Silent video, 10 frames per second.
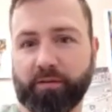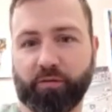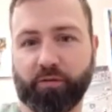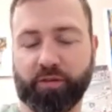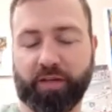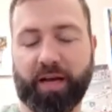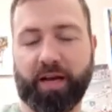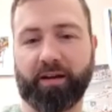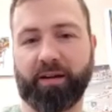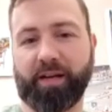There's usually
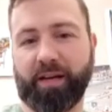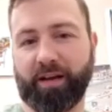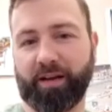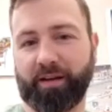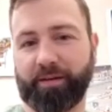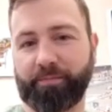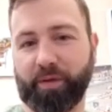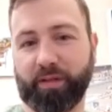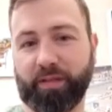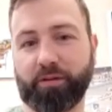not a uh,
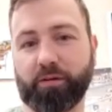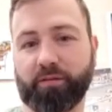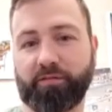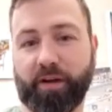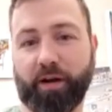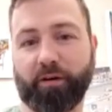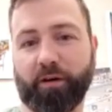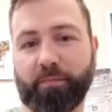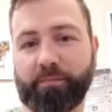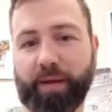legal
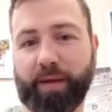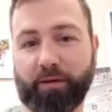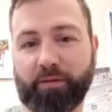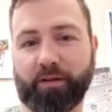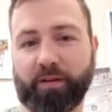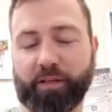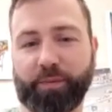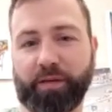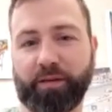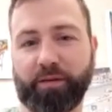firearm out there that's
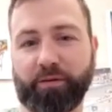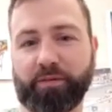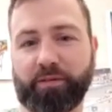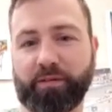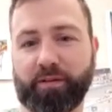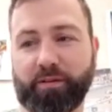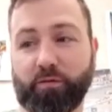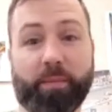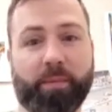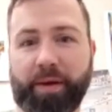being used to, to
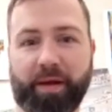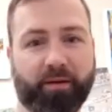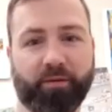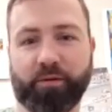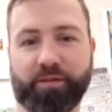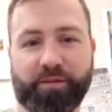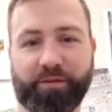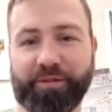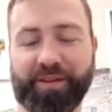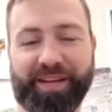rob a bank or
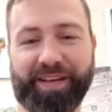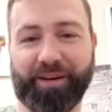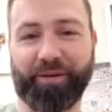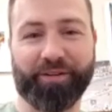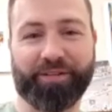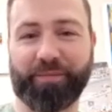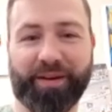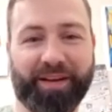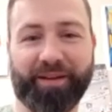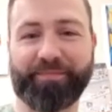to you know hold
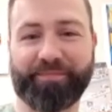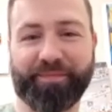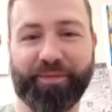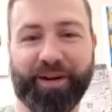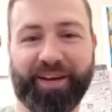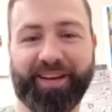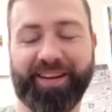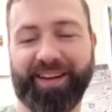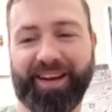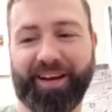somebody up right?
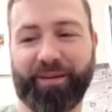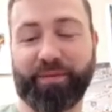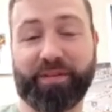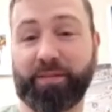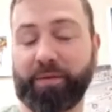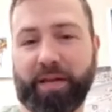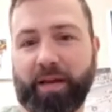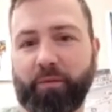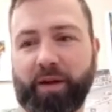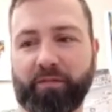Uh, but but
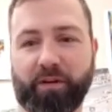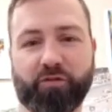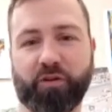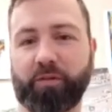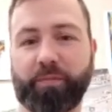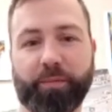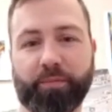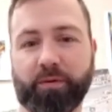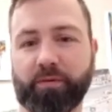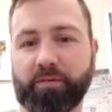again, we have untrained
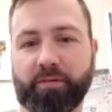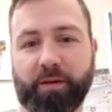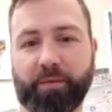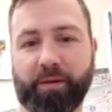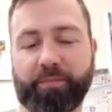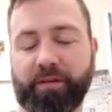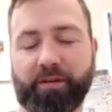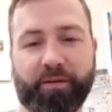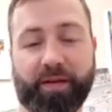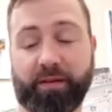people coming up to
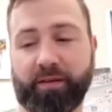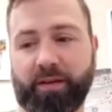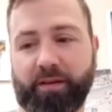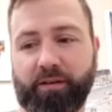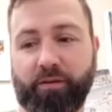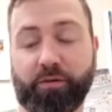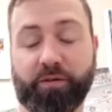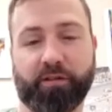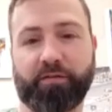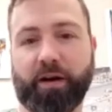you and and using
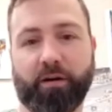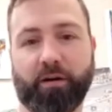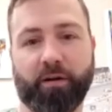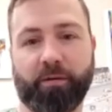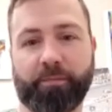a firearm.